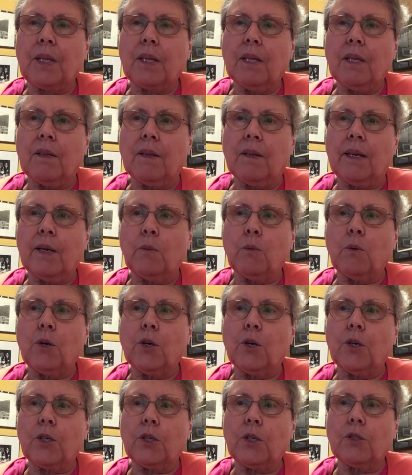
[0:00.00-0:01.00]
They
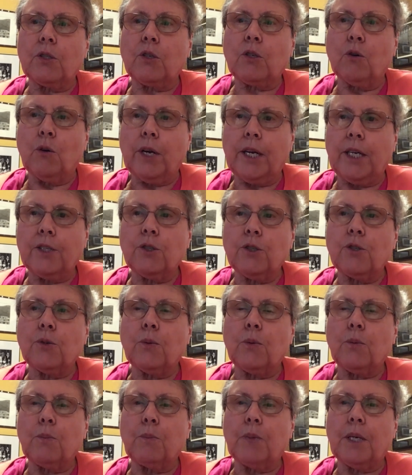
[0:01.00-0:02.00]
were going
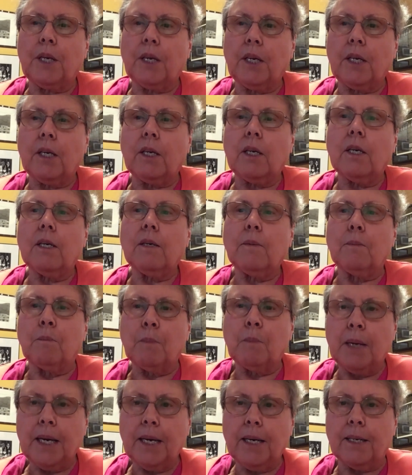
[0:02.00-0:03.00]
to be
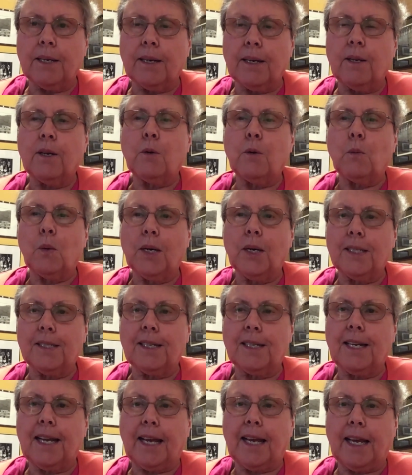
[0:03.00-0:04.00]
men one
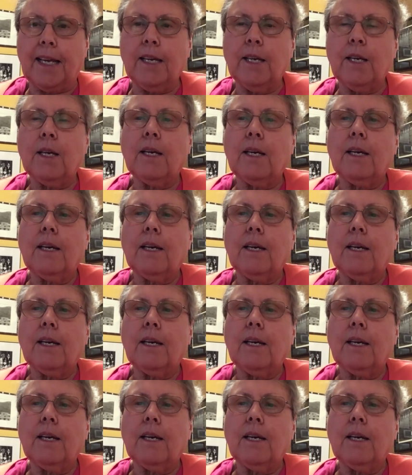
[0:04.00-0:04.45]
day,